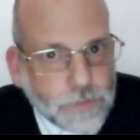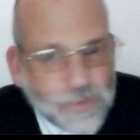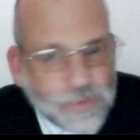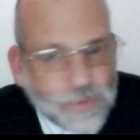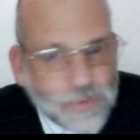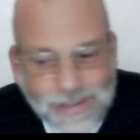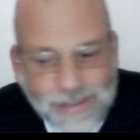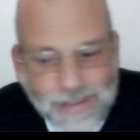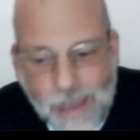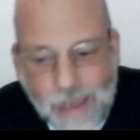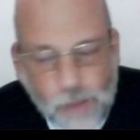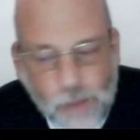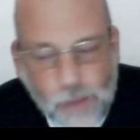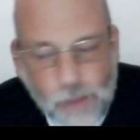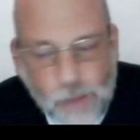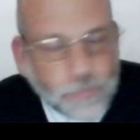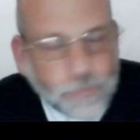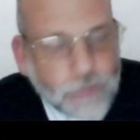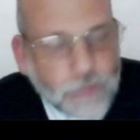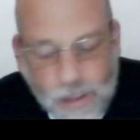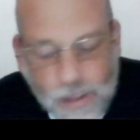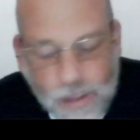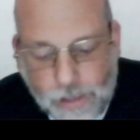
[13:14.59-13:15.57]
He was a
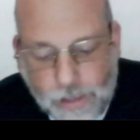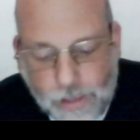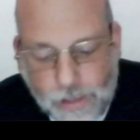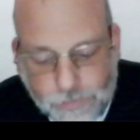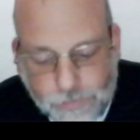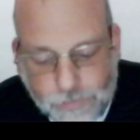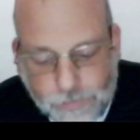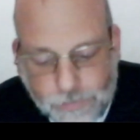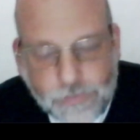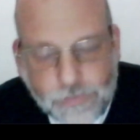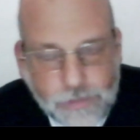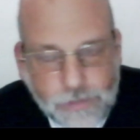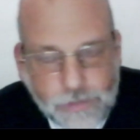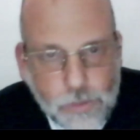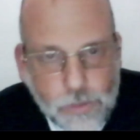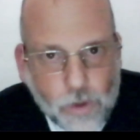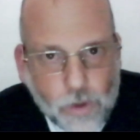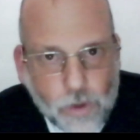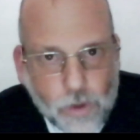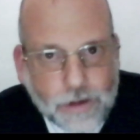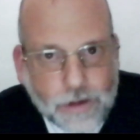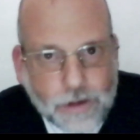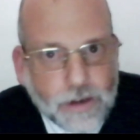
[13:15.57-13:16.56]
count, and he
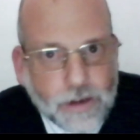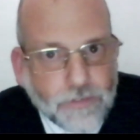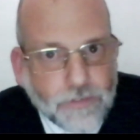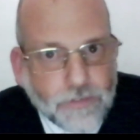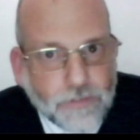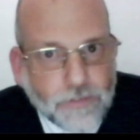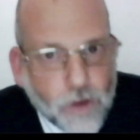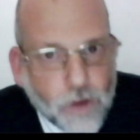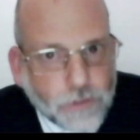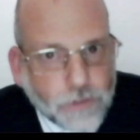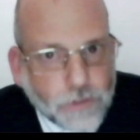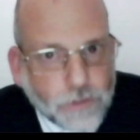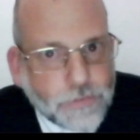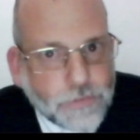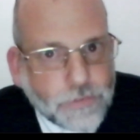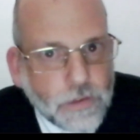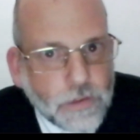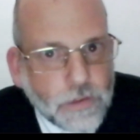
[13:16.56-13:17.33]
wanted to convert,